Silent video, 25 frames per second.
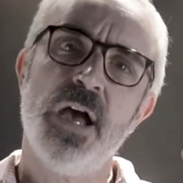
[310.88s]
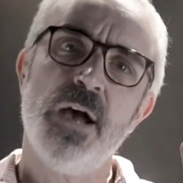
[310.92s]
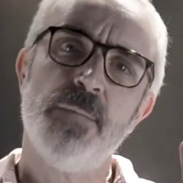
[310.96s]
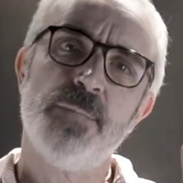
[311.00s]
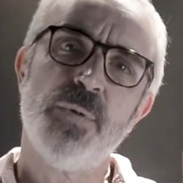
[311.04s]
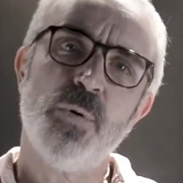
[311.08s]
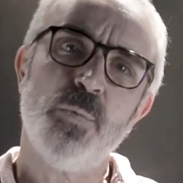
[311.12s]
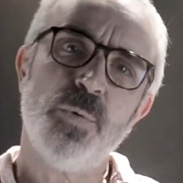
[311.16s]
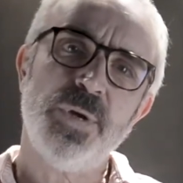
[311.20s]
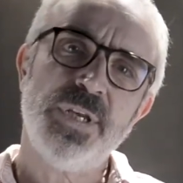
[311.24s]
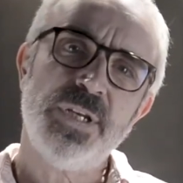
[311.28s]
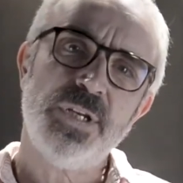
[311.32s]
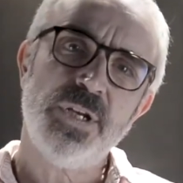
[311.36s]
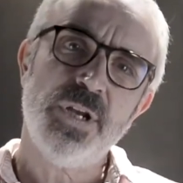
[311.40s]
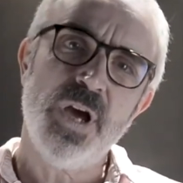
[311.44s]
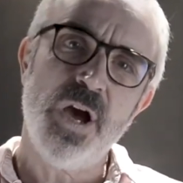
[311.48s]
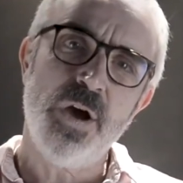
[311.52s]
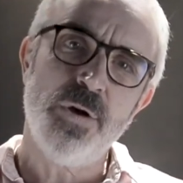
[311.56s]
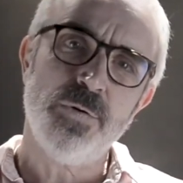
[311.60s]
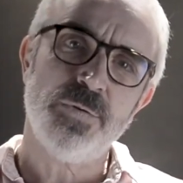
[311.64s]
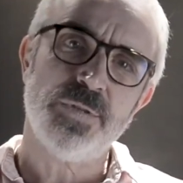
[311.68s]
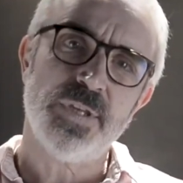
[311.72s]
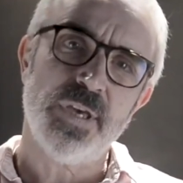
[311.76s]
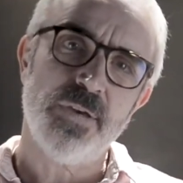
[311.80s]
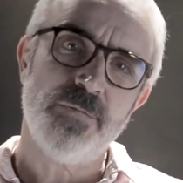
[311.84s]
But we
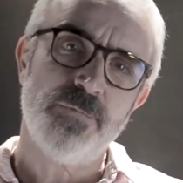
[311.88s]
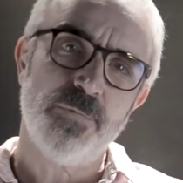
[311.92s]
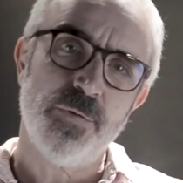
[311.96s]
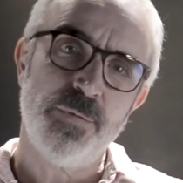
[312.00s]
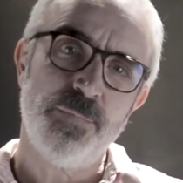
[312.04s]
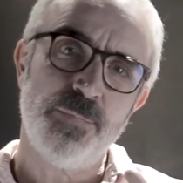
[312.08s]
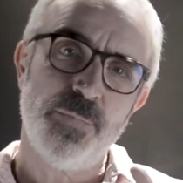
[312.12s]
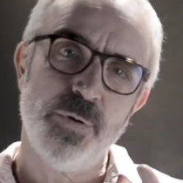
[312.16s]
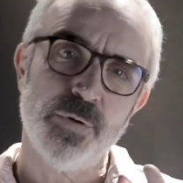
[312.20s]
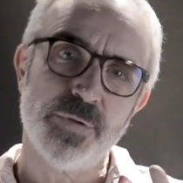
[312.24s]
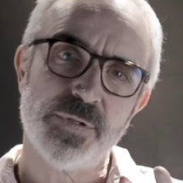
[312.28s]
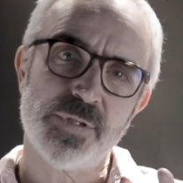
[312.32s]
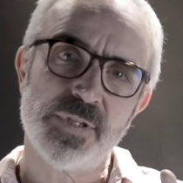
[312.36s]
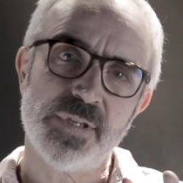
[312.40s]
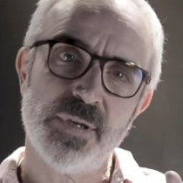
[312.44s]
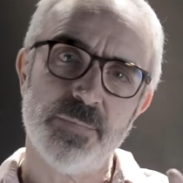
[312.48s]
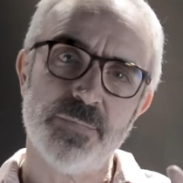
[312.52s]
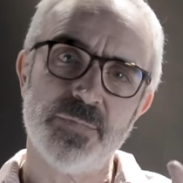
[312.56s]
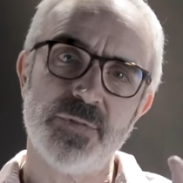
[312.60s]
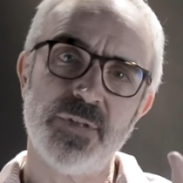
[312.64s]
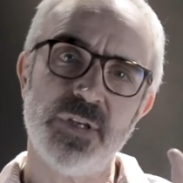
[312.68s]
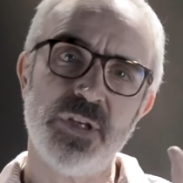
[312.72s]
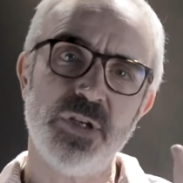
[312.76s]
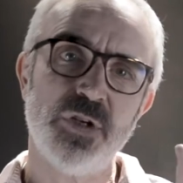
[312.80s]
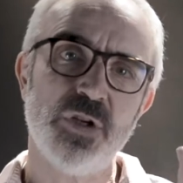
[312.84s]
know that if we put
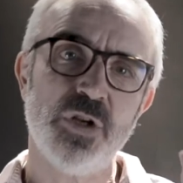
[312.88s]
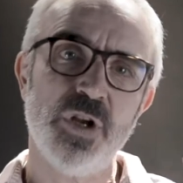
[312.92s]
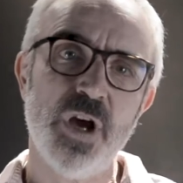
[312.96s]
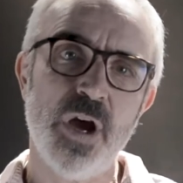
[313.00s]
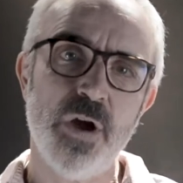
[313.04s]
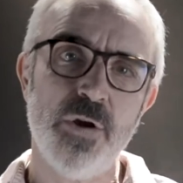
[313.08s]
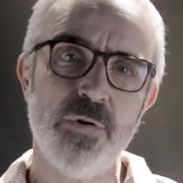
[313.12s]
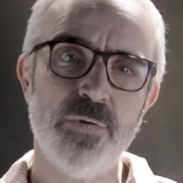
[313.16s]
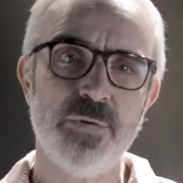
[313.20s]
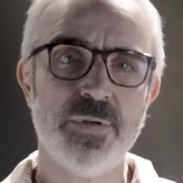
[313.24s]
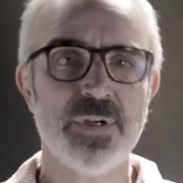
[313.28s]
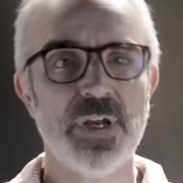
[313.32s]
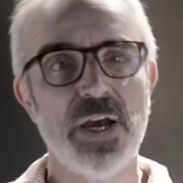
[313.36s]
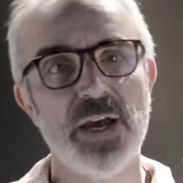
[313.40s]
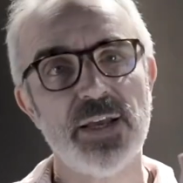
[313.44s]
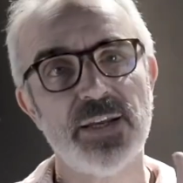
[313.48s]
something known